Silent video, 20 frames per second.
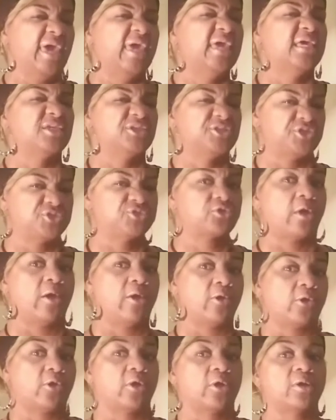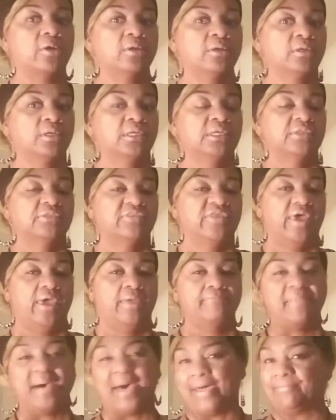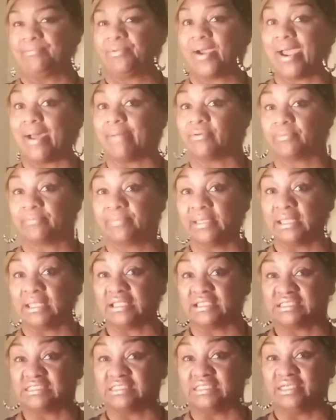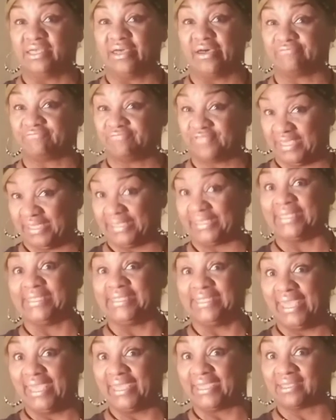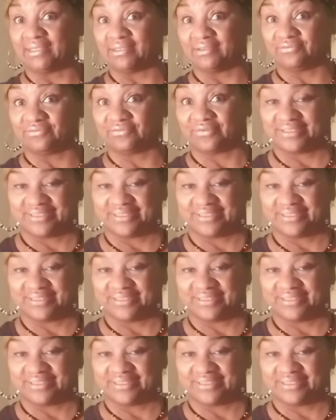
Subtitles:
is stronger than my probability of thinking negative.